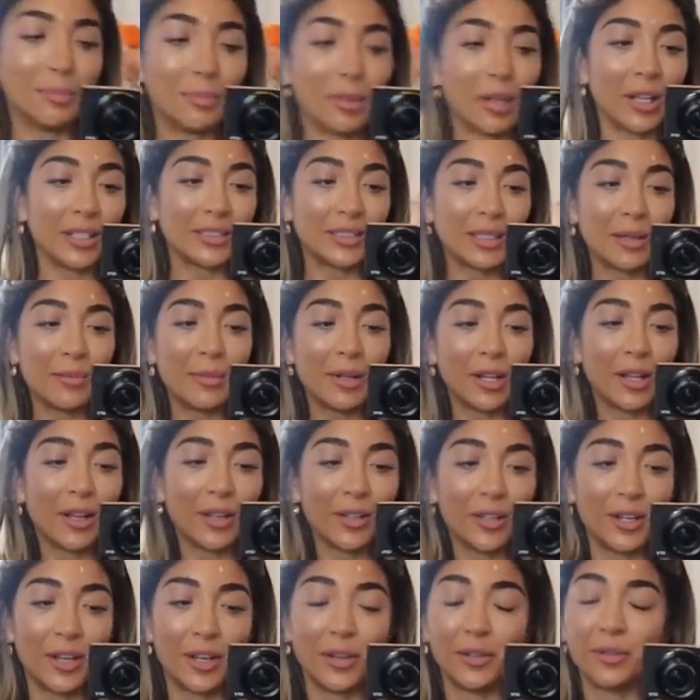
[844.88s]
Blaze
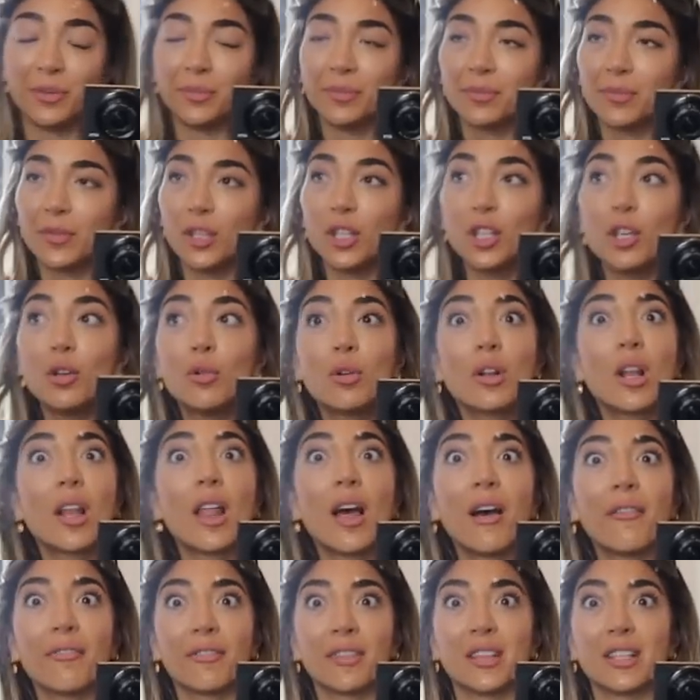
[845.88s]
Milano. You
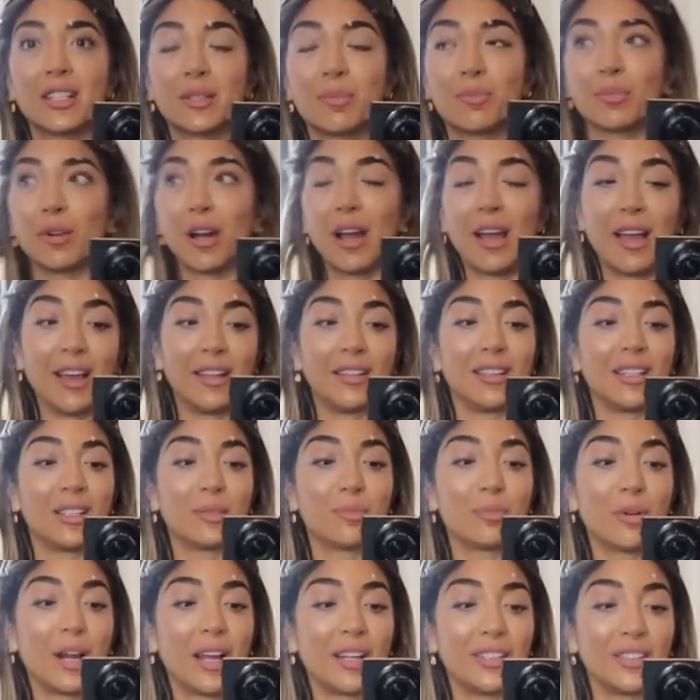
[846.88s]
love this brand. This
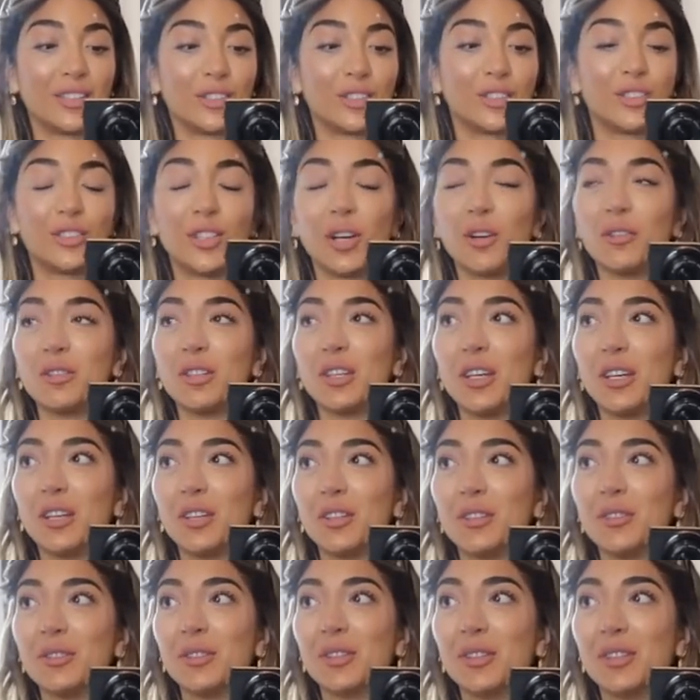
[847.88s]
brand is so
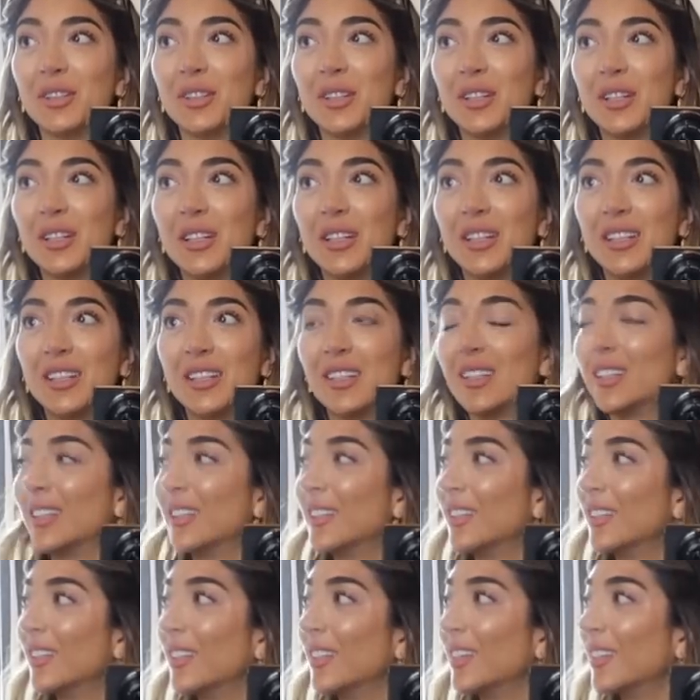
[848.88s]
you. I do. No, I do
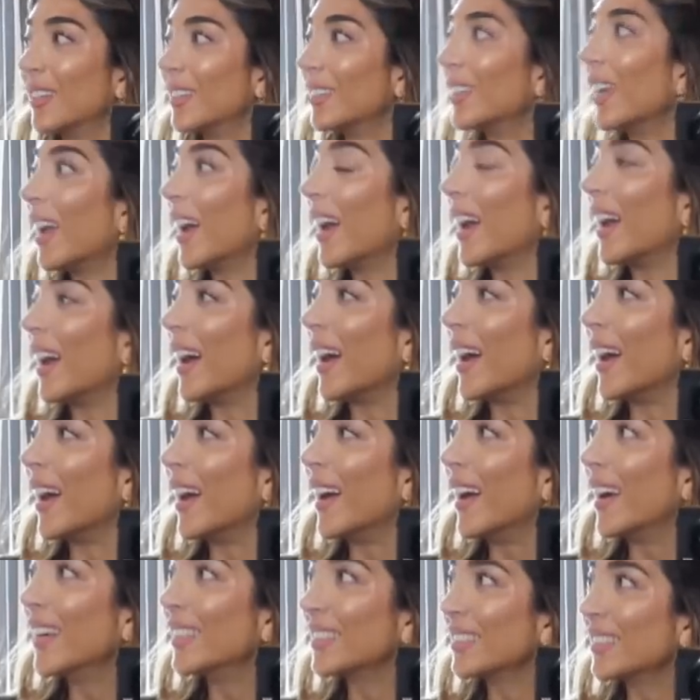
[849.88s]
love it. Yeah.
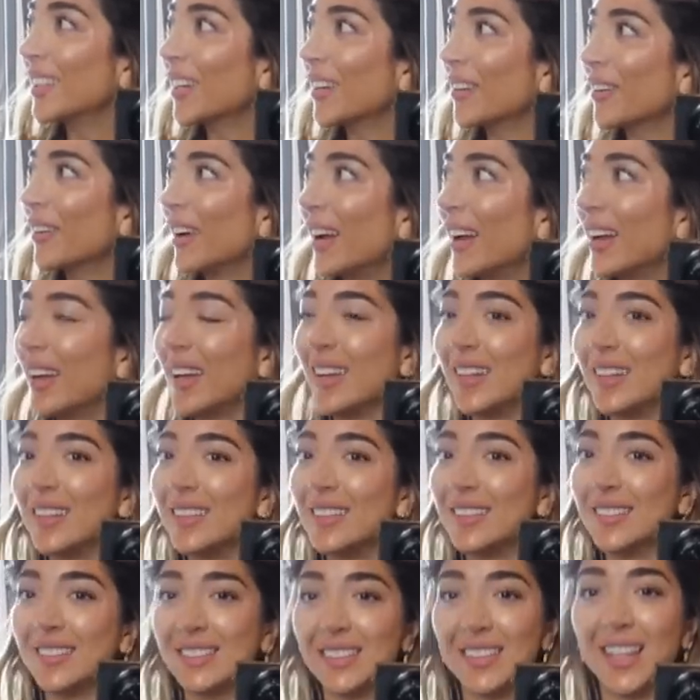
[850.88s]
Yeah. Isn't it great? It.
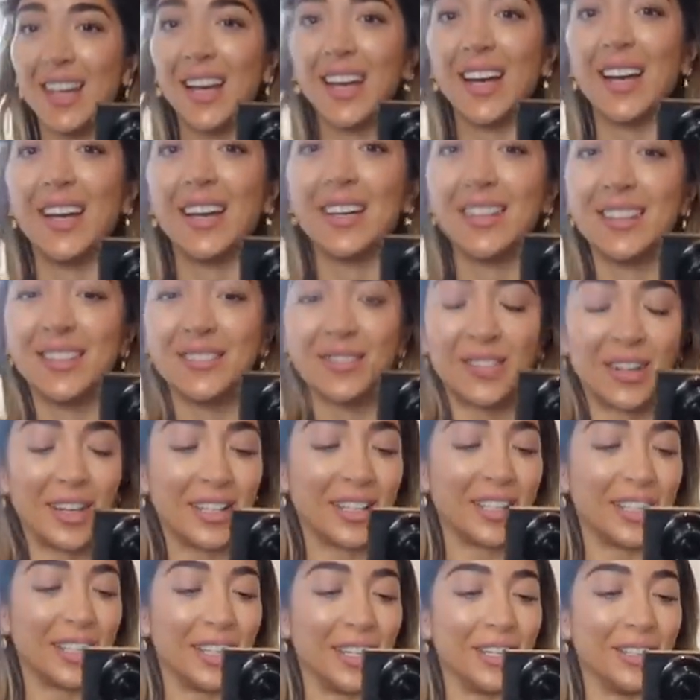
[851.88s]
Yeah. Yeah.
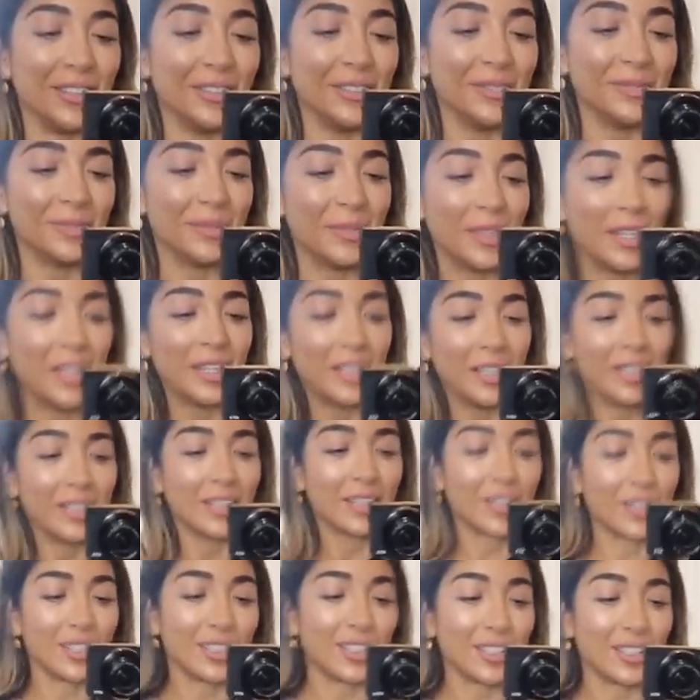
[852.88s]
Very cute.
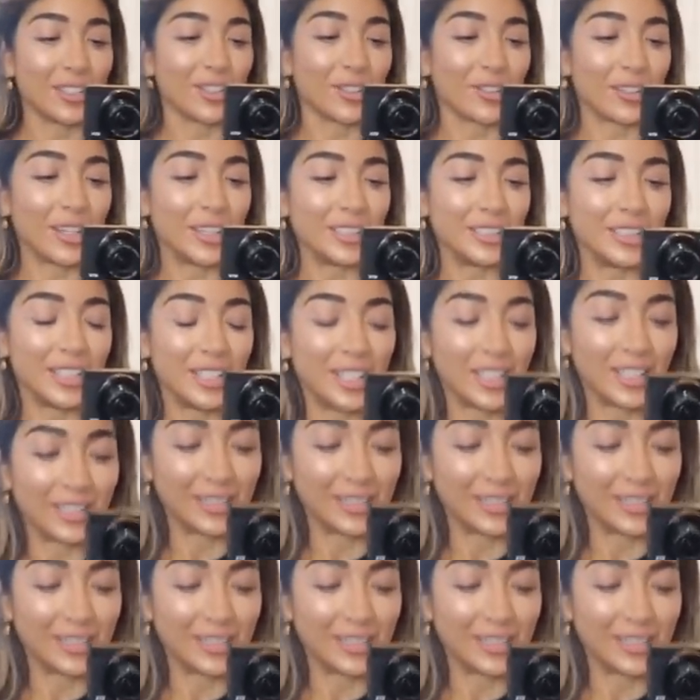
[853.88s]
Wow. Got a little grey tee